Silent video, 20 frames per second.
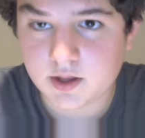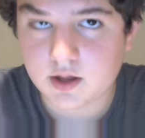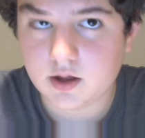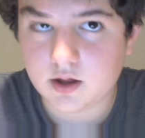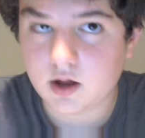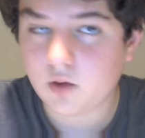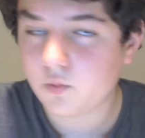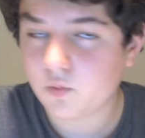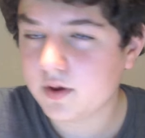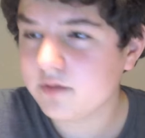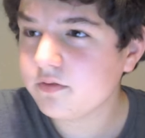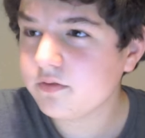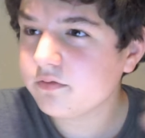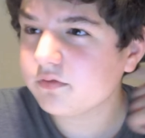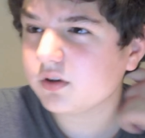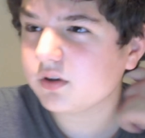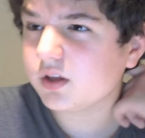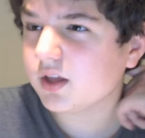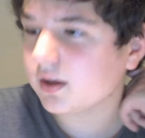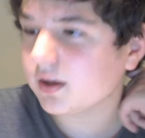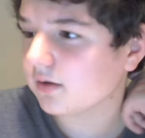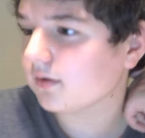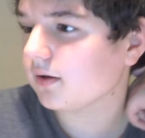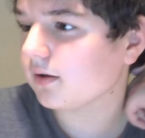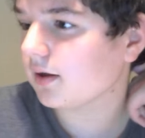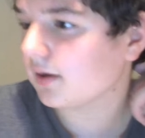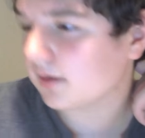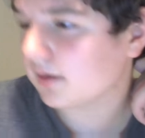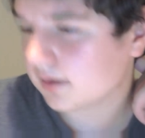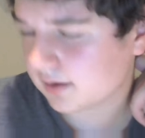We haven't really
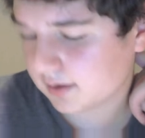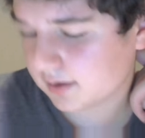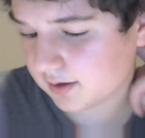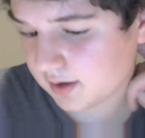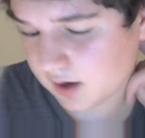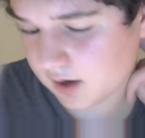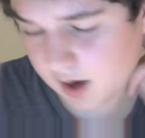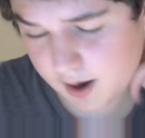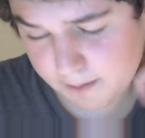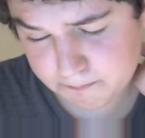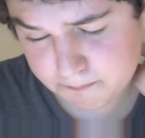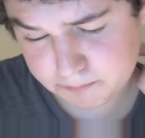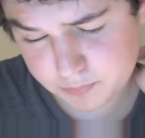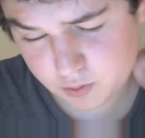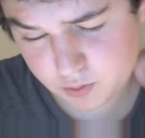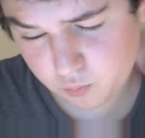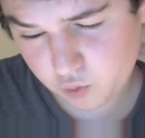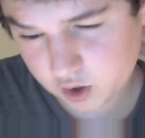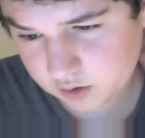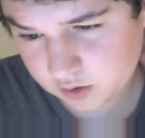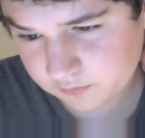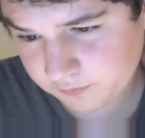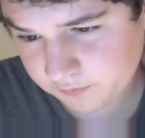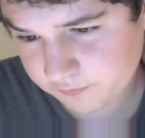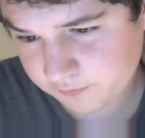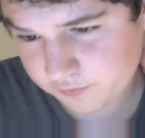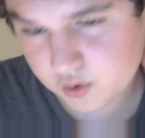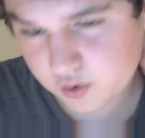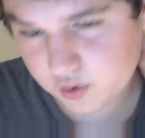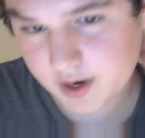the one
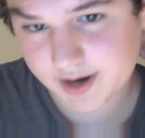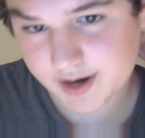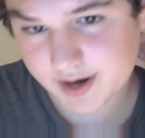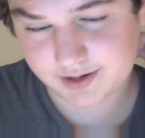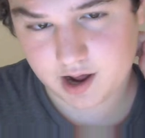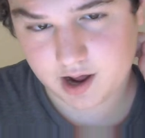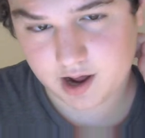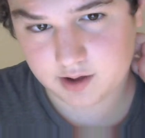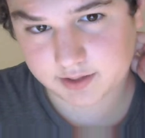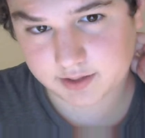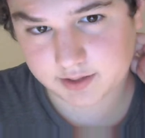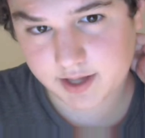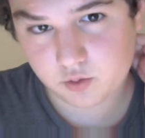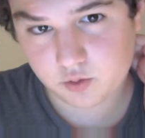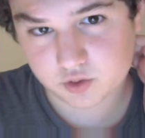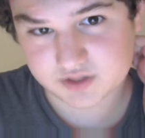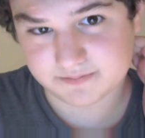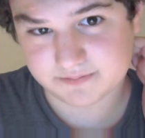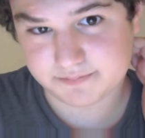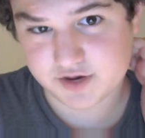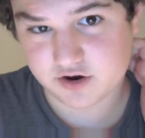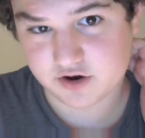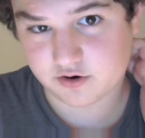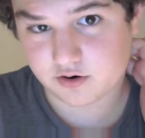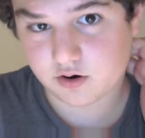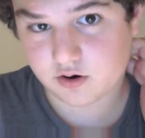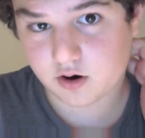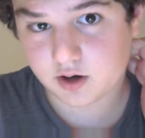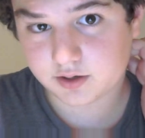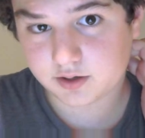food I did not like was Beer
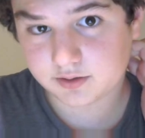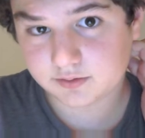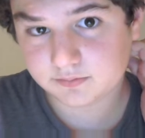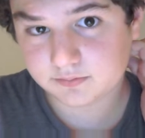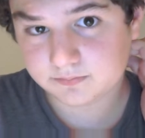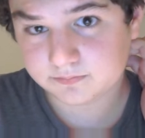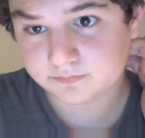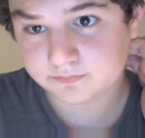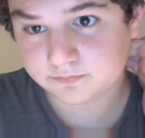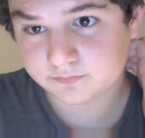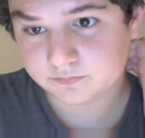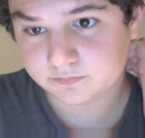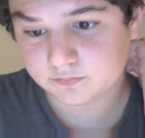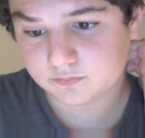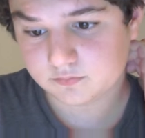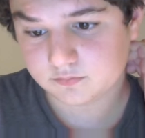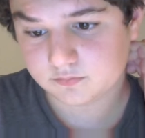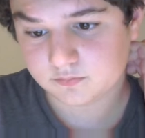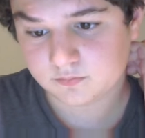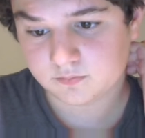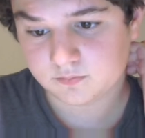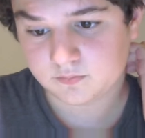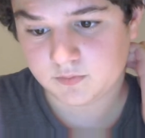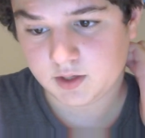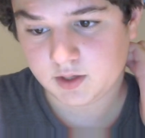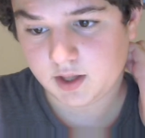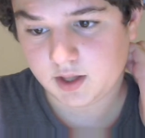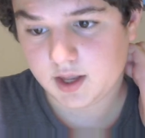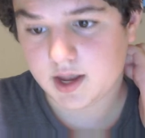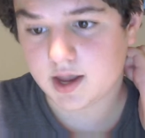Garden
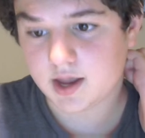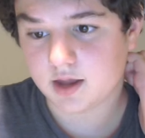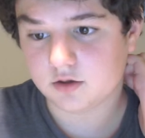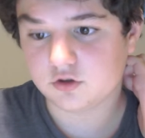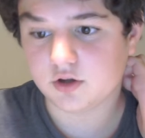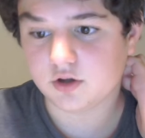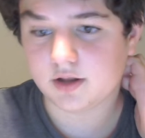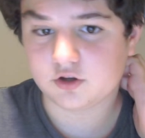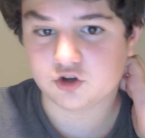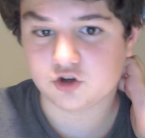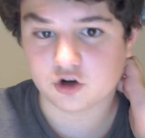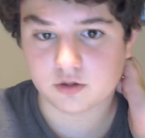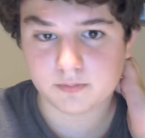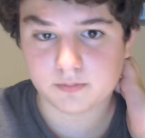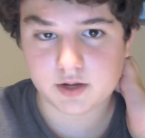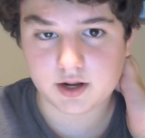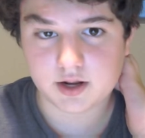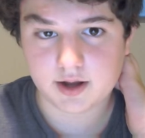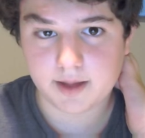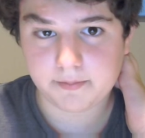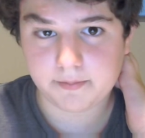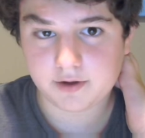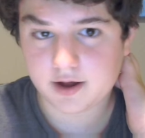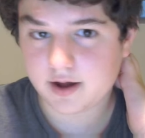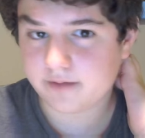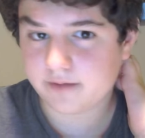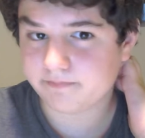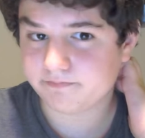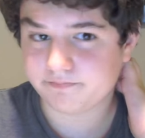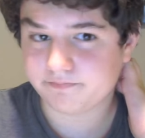in Germany and
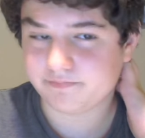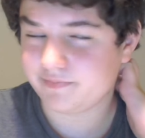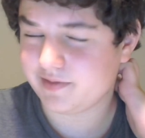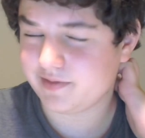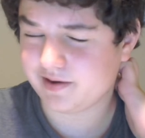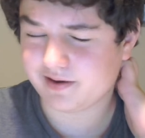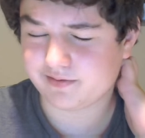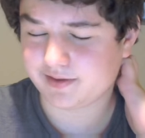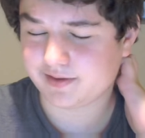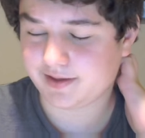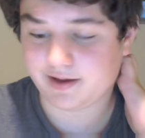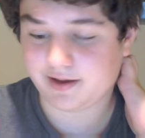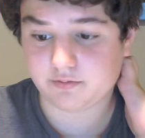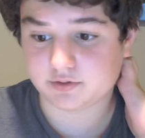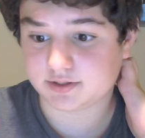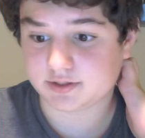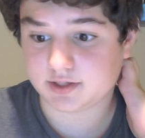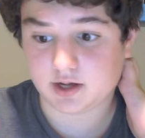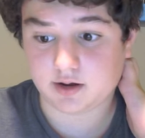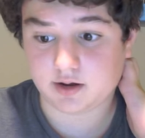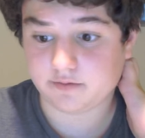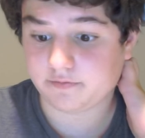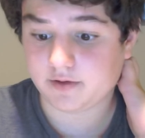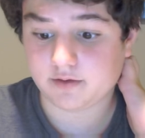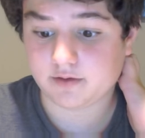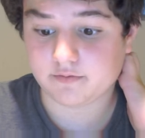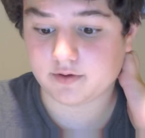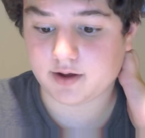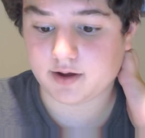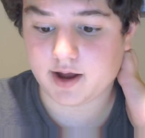Epcot. That was not a
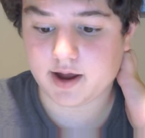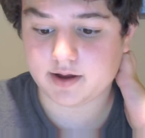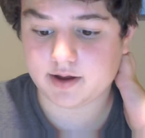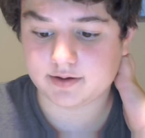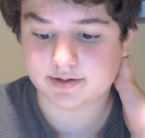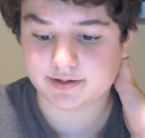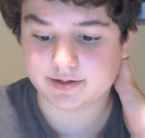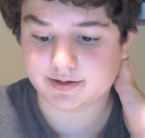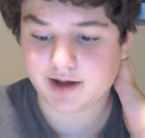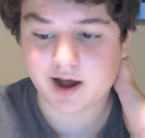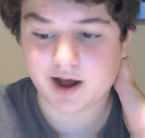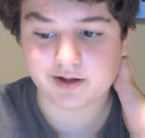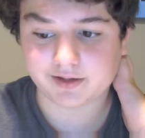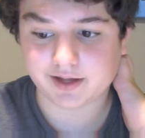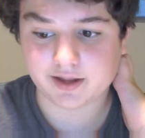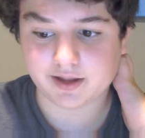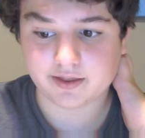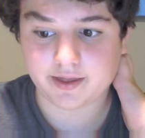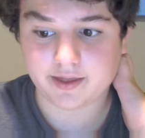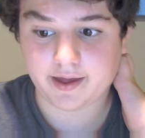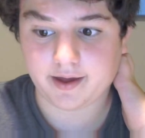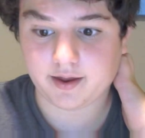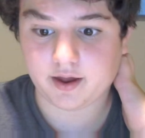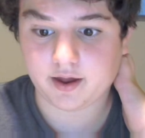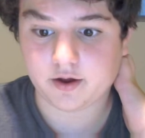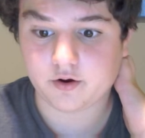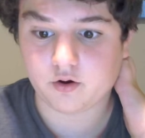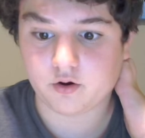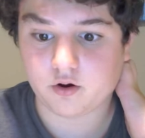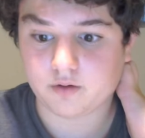favorite. I did not like that
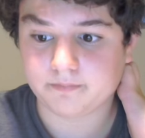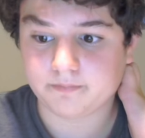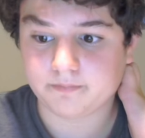at all.